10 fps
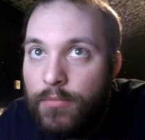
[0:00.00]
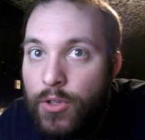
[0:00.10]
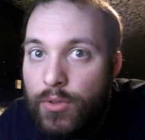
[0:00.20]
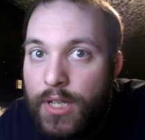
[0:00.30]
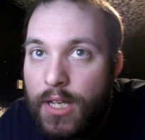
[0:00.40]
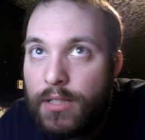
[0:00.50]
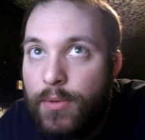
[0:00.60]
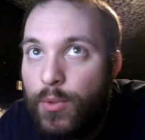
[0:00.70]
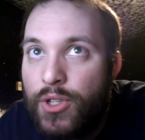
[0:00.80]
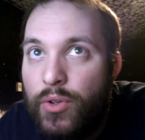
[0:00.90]
New
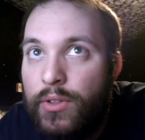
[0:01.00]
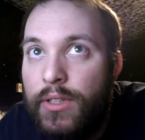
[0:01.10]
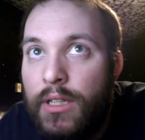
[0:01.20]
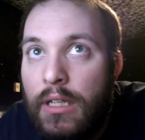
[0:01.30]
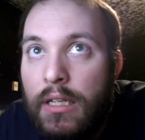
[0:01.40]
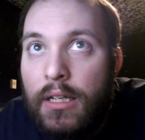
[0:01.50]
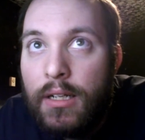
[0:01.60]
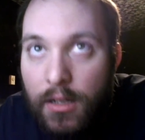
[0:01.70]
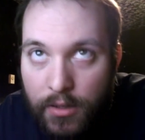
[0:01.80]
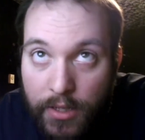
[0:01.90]
Testament, which only
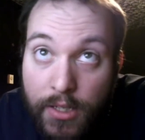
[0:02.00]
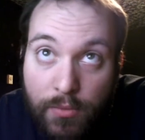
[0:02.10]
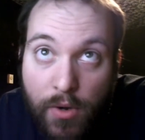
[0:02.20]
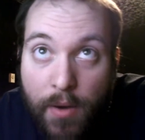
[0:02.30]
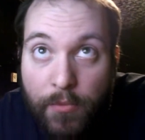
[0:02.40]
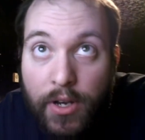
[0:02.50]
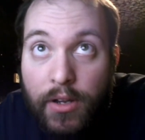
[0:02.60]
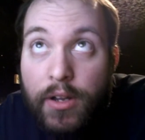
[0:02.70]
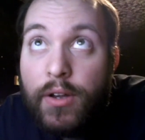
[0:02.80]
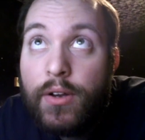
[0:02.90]
on this, what I'm
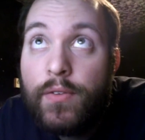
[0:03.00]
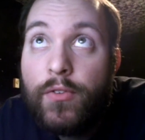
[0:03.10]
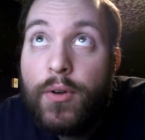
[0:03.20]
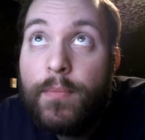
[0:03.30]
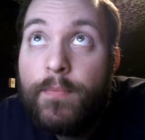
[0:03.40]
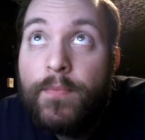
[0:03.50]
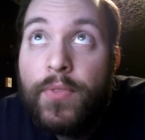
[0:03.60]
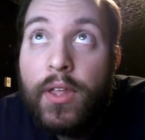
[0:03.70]
reading here from